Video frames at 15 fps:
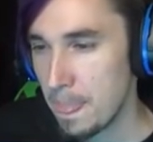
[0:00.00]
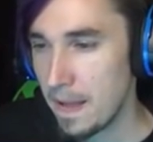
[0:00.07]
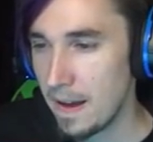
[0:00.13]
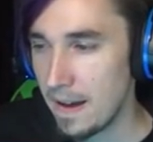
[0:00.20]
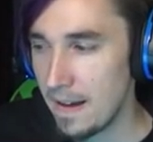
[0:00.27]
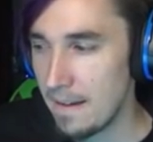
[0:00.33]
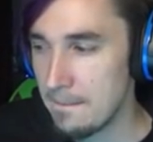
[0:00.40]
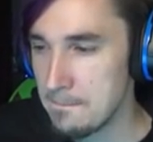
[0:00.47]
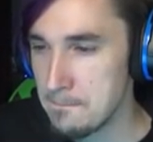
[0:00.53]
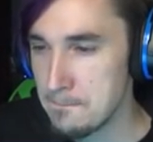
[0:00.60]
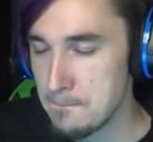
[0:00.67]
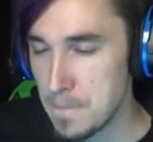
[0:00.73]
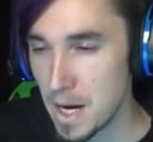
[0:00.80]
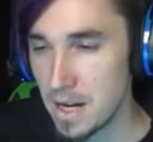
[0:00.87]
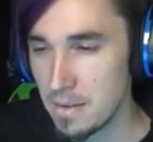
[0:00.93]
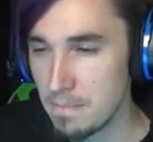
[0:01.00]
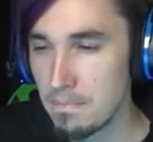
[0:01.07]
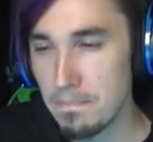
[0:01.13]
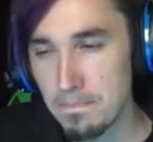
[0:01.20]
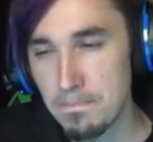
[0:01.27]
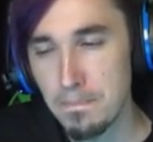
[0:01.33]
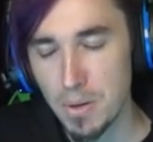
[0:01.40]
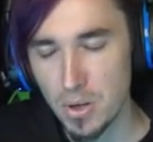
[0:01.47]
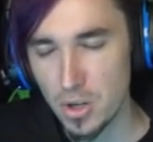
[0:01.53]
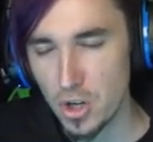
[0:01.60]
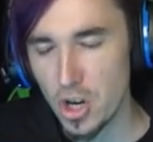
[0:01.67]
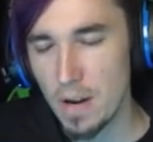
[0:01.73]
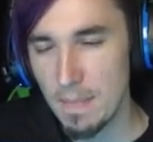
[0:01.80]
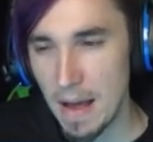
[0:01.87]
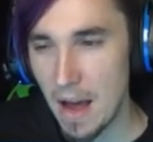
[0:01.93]
um, but but a
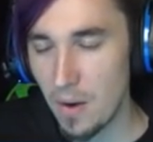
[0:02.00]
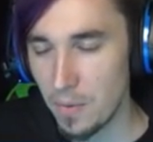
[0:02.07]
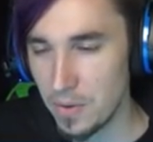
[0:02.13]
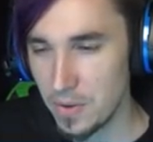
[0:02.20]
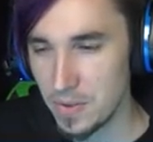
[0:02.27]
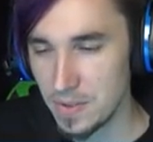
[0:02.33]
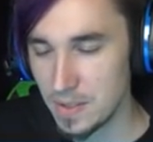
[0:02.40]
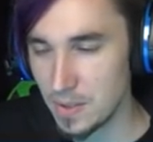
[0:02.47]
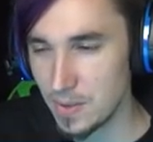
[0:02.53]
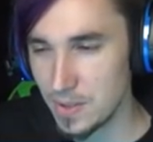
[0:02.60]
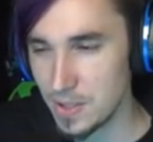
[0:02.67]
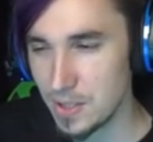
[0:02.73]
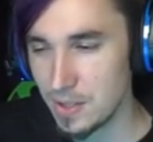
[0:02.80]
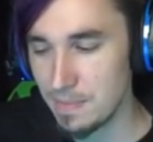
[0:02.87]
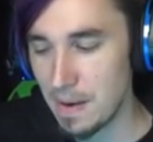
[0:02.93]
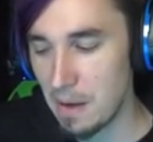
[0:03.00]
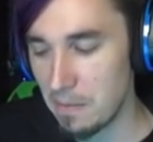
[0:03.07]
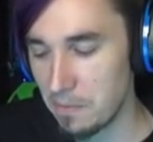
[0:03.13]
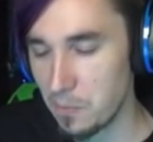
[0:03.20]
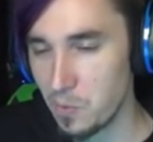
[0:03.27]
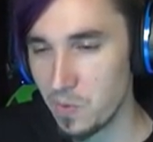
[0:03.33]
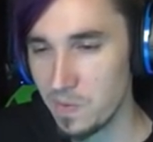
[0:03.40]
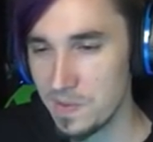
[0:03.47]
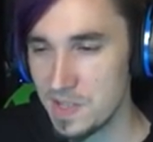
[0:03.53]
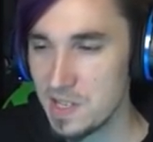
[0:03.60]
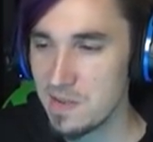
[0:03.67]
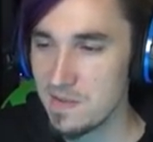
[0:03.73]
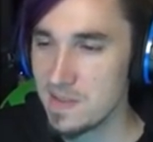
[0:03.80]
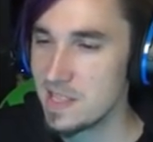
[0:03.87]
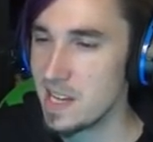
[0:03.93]
good amount. There's there's a good amount of wolves
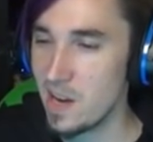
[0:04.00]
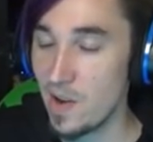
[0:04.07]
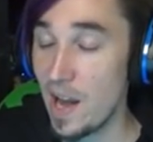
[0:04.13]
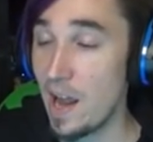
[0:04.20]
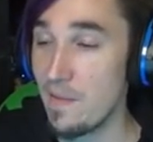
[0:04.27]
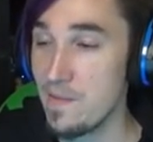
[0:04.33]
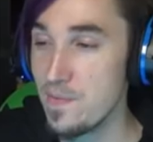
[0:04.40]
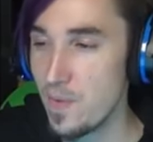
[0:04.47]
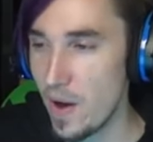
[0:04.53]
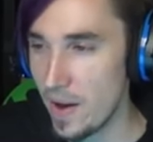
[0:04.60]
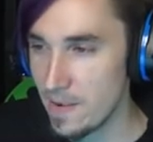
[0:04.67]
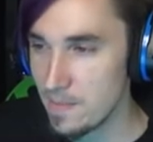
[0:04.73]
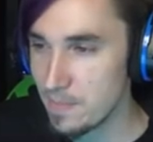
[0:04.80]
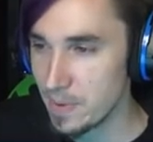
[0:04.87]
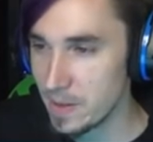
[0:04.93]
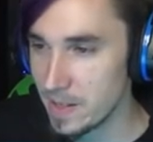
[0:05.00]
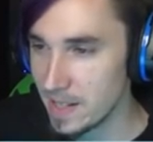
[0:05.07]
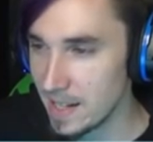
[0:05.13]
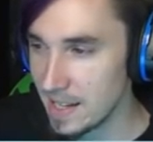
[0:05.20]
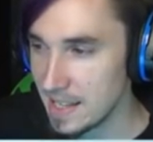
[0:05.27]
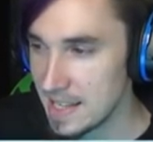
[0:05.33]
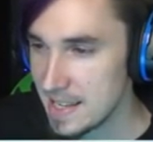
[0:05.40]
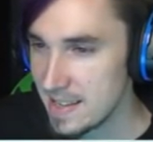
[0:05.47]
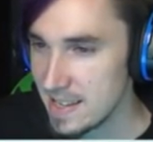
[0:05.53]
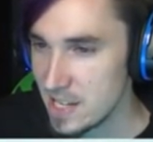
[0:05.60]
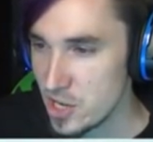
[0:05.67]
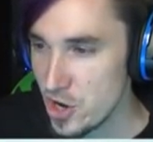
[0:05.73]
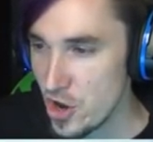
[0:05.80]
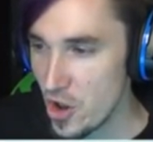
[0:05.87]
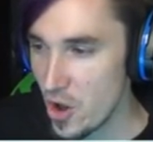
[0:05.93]
here and there and everywhere. But uh,
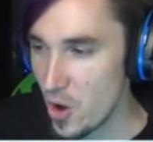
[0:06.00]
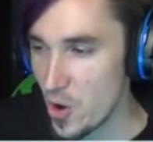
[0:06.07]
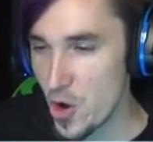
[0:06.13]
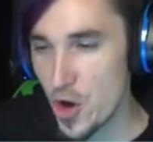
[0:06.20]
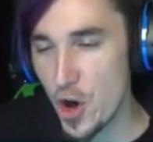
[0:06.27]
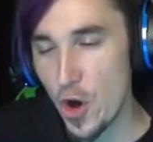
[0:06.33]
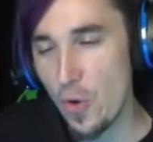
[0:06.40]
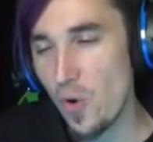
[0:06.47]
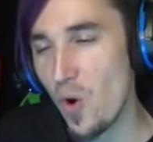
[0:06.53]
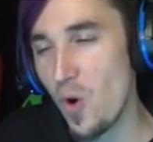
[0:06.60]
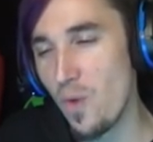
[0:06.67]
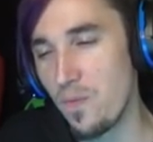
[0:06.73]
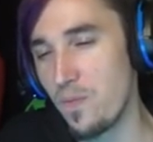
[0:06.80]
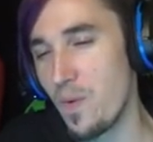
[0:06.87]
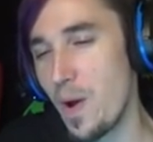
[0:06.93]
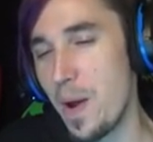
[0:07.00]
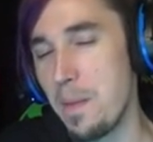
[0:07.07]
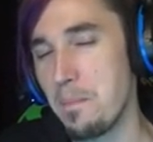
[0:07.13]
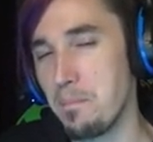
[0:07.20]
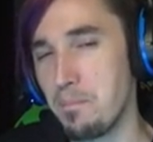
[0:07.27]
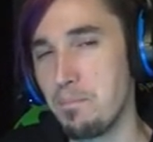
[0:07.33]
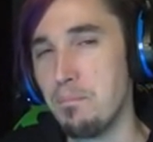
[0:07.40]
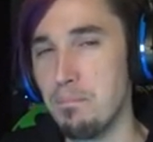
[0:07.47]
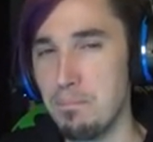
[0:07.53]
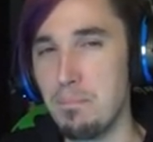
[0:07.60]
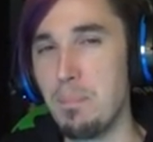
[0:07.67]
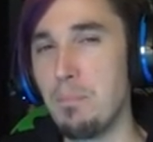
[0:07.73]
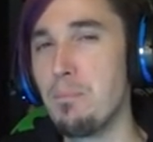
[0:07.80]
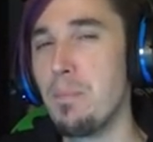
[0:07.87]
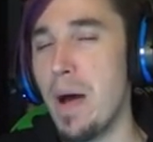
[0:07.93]
you know, your good old friend
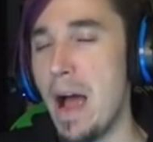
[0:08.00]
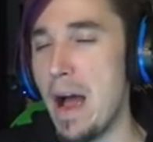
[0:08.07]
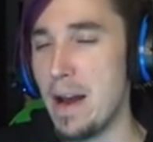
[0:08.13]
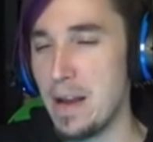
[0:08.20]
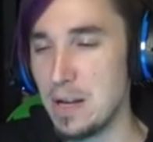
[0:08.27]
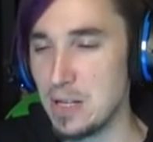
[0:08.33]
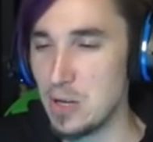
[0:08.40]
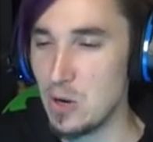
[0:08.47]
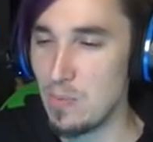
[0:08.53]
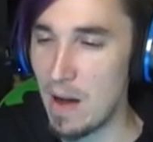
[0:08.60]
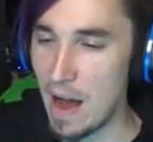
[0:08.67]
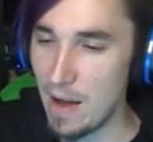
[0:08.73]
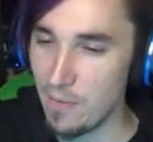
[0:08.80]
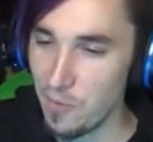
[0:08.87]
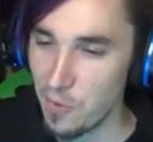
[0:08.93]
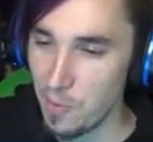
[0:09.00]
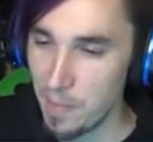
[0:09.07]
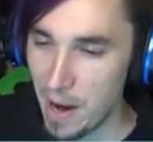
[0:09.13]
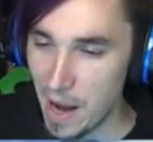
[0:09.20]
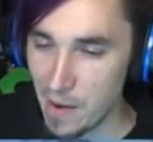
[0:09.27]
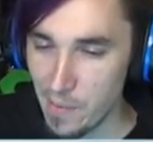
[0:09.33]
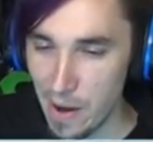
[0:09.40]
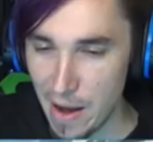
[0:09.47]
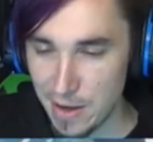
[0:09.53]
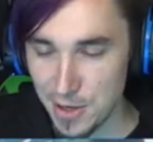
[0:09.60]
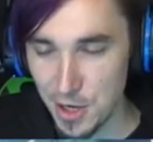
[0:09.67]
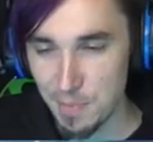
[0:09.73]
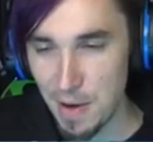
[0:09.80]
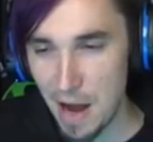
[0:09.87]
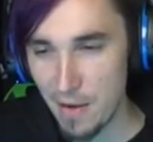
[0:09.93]
Patty 2x4, Patty Wet
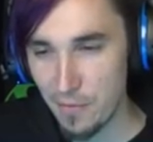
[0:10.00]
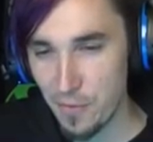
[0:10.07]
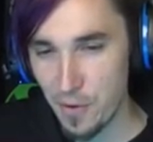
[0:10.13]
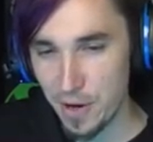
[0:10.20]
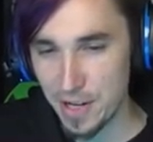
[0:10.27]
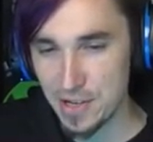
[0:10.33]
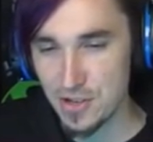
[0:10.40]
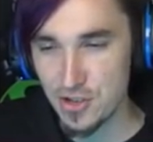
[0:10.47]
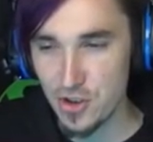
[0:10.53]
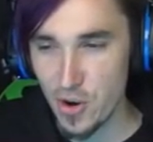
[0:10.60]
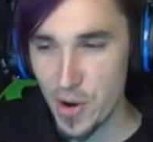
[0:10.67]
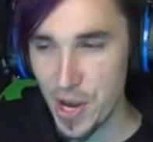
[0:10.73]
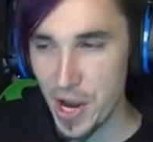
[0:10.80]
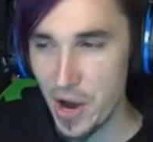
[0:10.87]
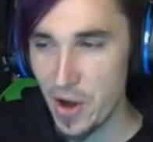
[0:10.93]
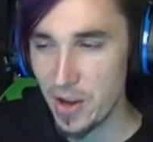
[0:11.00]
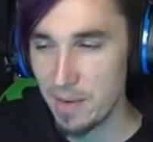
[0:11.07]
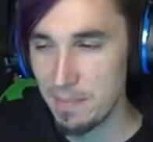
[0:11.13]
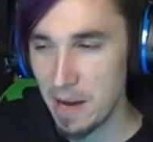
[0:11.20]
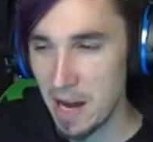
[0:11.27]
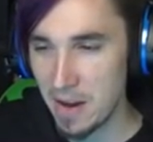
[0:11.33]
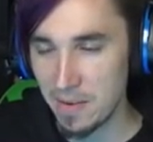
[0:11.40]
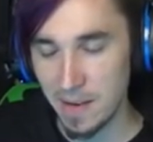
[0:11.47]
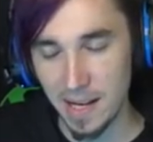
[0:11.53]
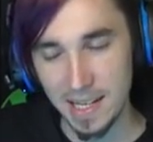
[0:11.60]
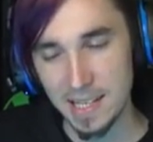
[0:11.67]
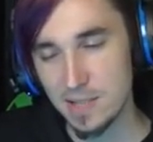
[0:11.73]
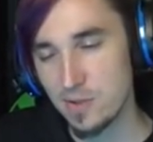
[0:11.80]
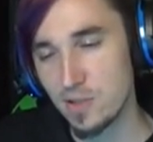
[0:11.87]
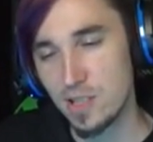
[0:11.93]
2x4 can show you all about. I
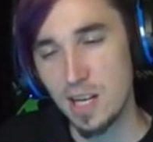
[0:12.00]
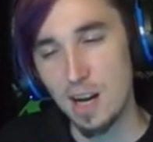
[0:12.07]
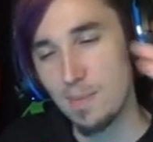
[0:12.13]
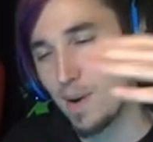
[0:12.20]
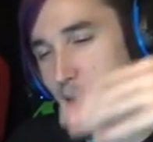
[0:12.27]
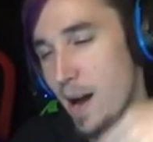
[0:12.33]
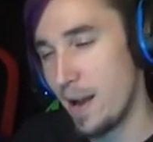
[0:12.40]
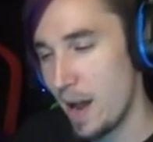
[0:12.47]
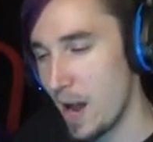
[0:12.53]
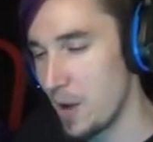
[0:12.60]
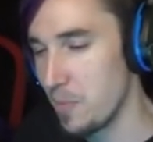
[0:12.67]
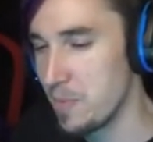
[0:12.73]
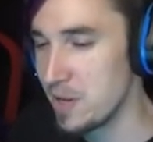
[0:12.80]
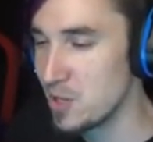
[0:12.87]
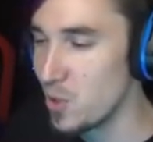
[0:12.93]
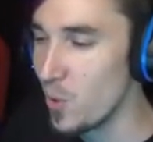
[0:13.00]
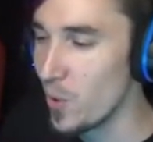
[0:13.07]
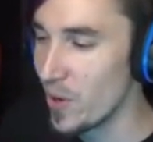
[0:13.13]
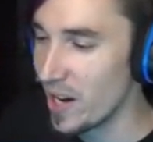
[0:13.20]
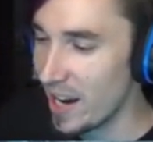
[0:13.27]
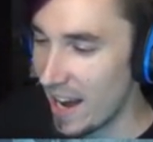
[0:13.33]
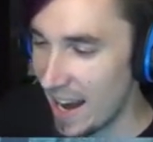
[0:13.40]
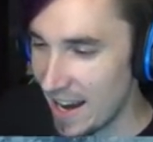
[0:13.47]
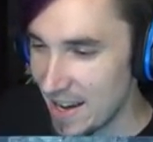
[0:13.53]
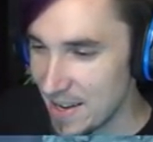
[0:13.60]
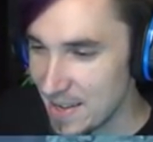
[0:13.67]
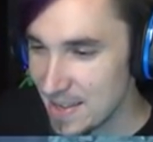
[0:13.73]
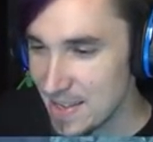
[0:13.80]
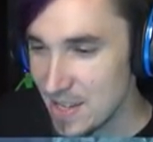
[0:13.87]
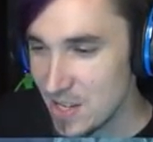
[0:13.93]
can, come on, I'll be tour guide.
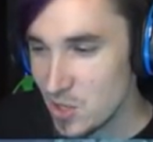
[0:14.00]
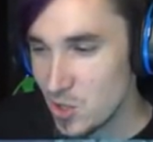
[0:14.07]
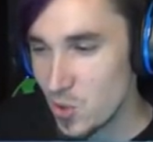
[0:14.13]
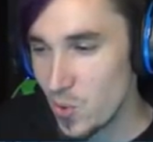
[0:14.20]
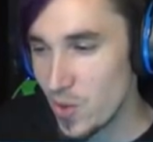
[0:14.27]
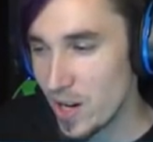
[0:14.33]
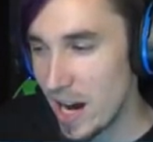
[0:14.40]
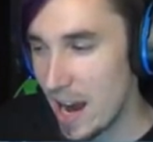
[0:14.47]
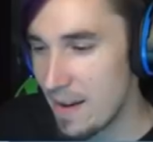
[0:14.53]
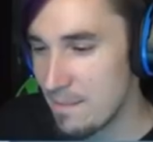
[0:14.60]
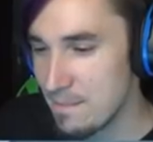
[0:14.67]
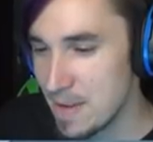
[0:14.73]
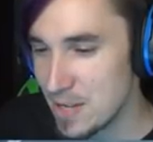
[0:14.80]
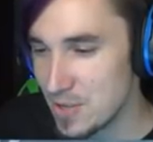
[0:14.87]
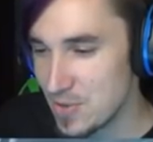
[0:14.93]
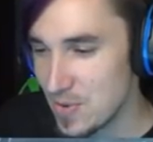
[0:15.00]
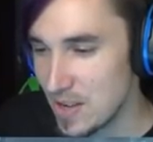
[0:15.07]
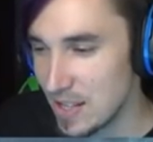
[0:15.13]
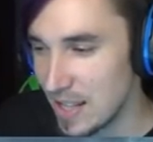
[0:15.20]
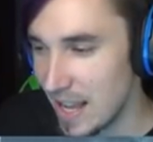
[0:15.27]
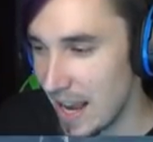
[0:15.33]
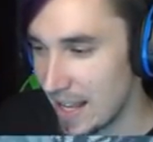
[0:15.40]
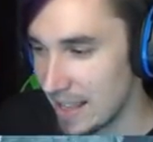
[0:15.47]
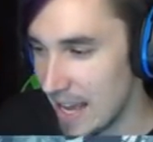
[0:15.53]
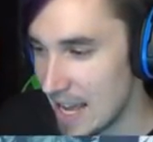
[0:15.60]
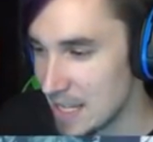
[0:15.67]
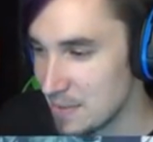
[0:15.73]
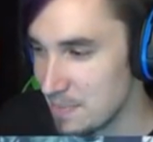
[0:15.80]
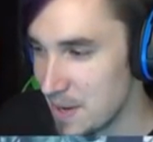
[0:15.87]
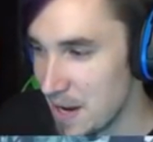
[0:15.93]
Tour guide of Mystery Lake.
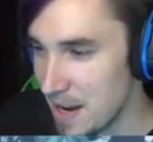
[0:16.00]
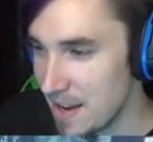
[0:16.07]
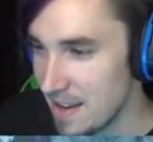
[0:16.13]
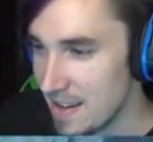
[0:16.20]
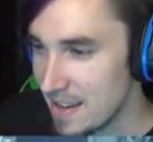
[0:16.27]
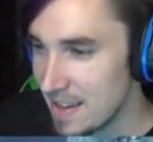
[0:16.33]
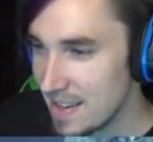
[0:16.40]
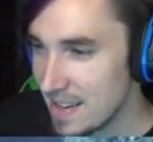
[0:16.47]
That's me.